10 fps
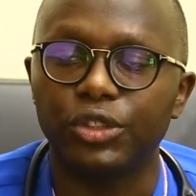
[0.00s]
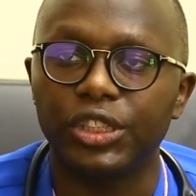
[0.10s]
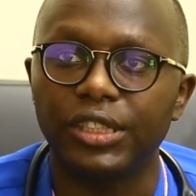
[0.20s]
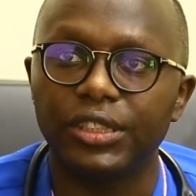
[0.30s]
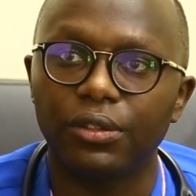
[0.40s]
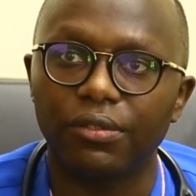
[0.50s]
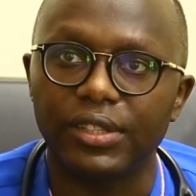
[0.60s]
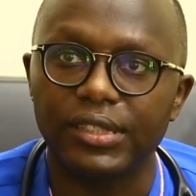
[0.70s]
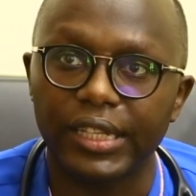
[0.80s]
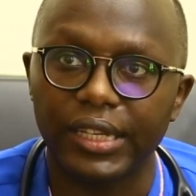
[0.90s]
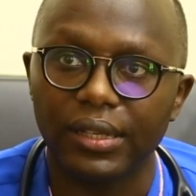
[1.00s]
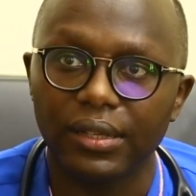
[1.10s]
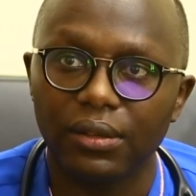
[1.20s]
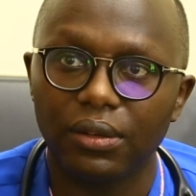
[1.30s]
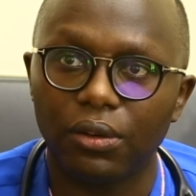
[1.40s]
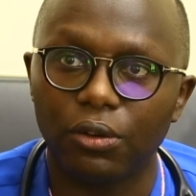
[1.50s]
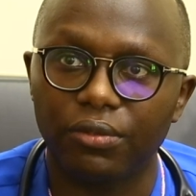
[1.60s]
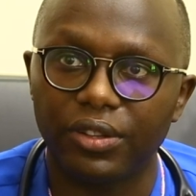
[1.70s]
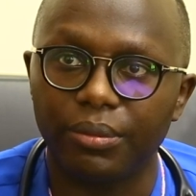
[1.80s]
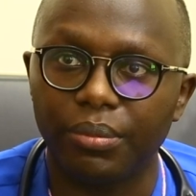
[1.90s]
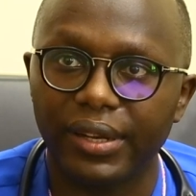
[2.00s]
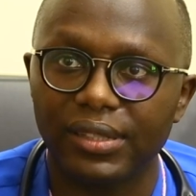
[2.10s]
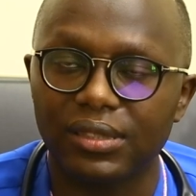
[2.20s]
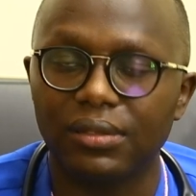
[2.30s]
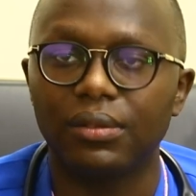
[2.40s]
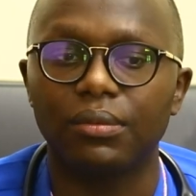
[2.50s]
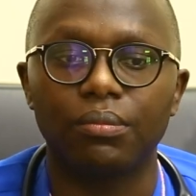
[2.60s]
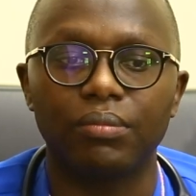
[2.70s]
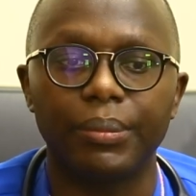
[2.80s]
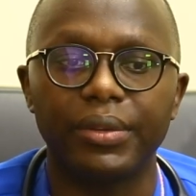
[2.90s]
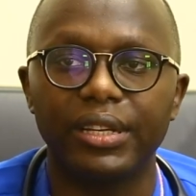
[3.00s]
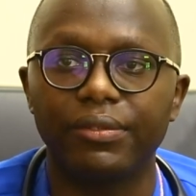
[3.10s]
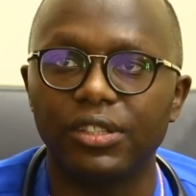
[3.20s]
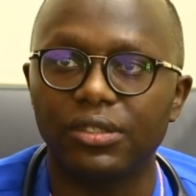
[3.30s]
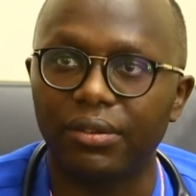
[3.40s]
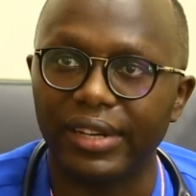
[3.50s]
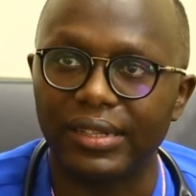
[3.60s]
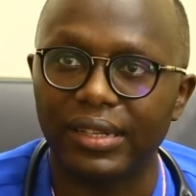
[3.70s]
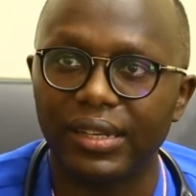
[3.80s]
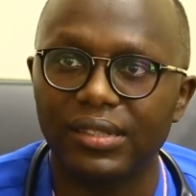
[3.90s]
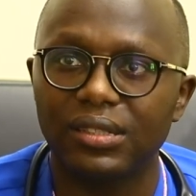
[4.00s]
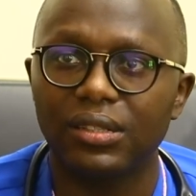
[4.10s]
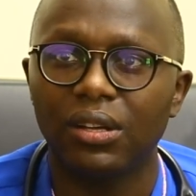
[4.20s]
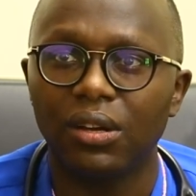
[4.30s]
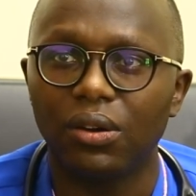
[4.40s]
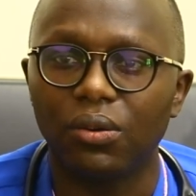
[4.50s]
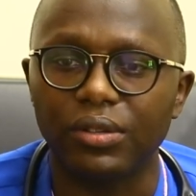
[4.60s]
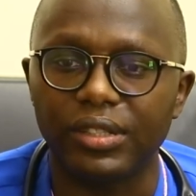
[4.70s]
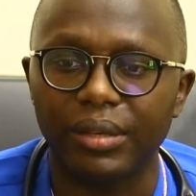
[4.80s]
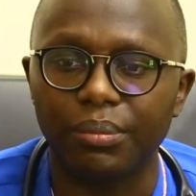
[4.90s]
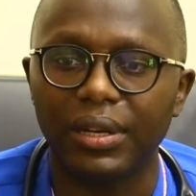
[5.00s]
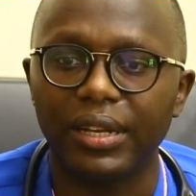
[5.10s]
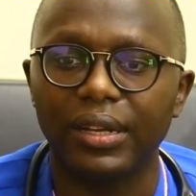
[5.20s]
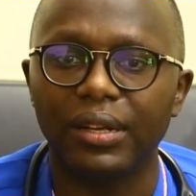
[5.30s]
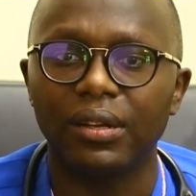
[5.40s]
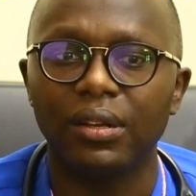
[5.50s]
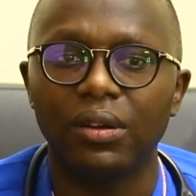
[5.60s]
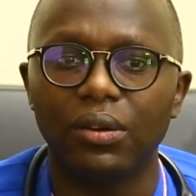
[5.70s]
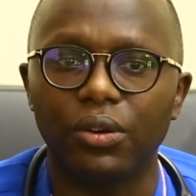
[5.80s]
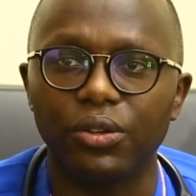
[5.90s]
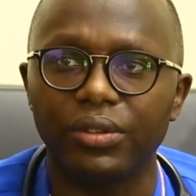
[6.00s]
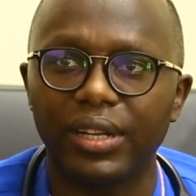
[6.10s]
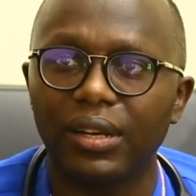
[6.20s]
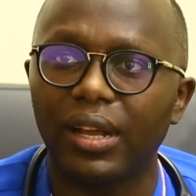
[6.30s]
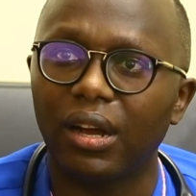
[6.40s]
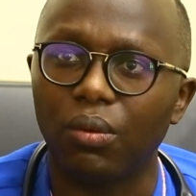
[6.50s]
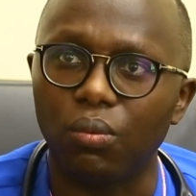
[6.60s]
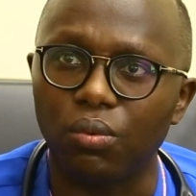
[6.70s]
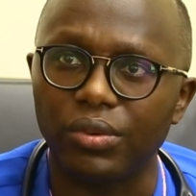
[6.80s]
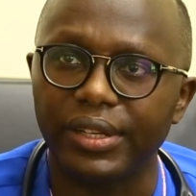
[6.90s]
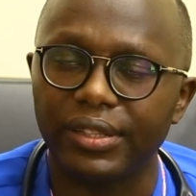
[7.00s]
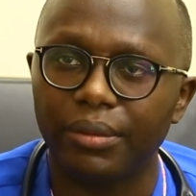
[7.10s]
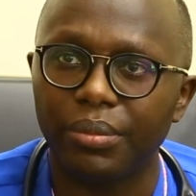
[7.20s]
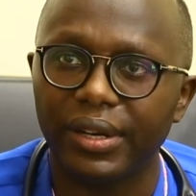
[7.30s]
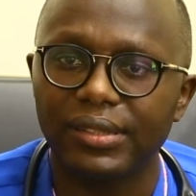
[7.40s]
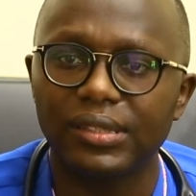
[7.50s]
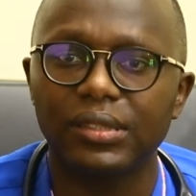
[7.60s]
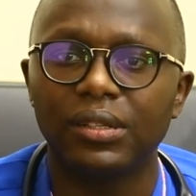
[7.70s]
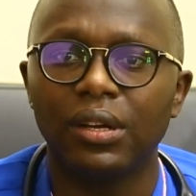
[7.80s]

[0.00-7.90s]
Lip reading: changing of the skin over the breast, maybe if it's redness or dimpling, or you get like a wound in the breast,